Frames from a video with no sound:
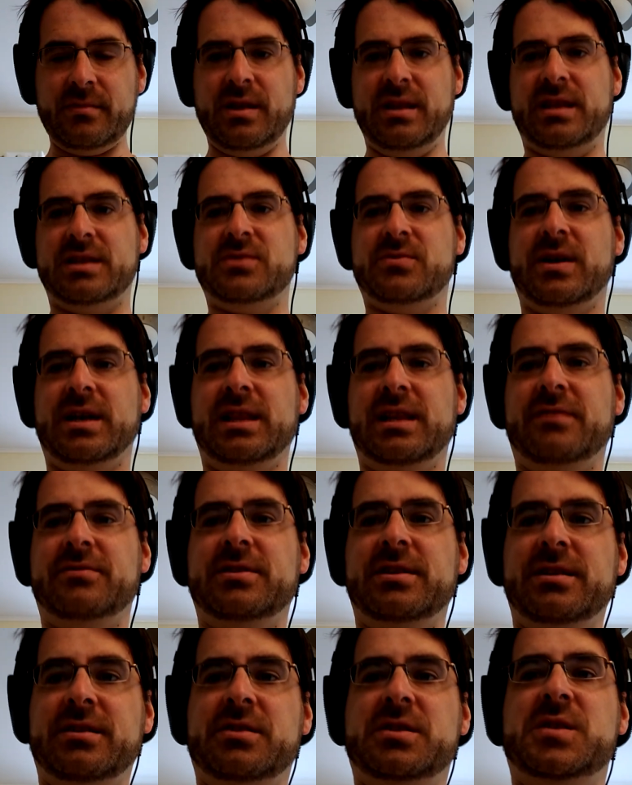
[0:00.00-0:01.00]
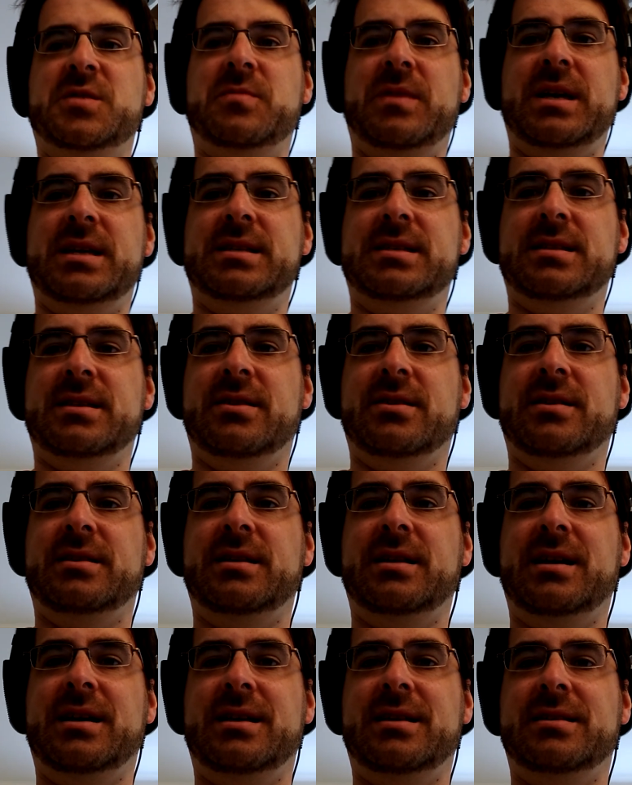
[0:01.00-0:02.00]
That's why I left a little space there at
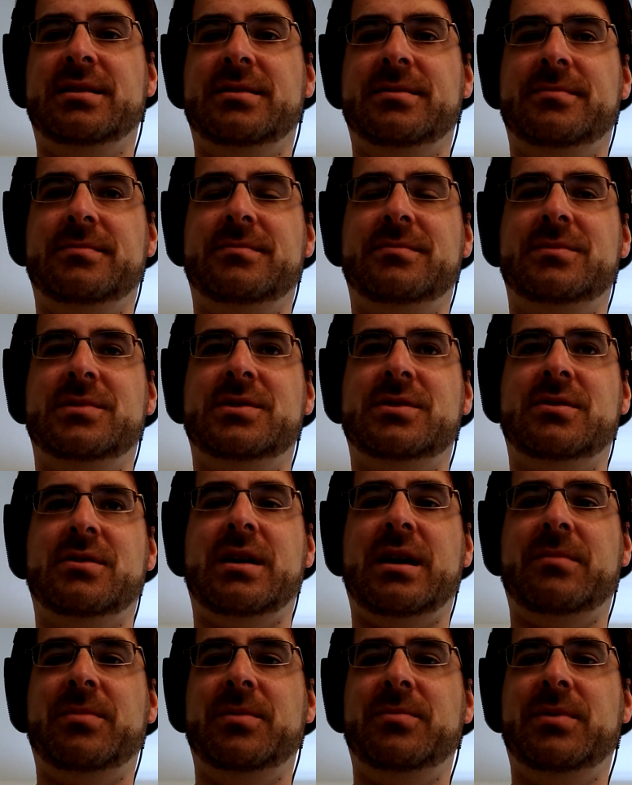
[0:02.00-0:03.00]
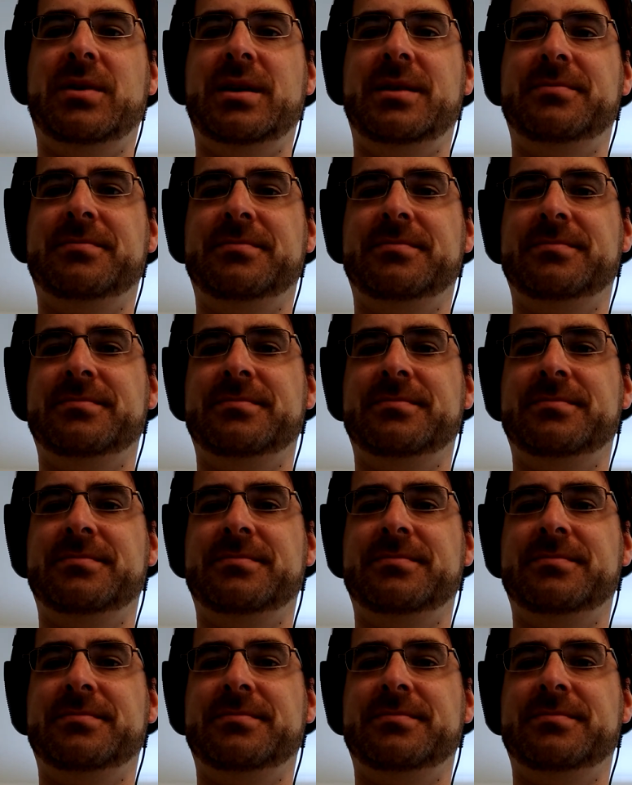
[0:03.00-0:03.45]
the end. So happy playing.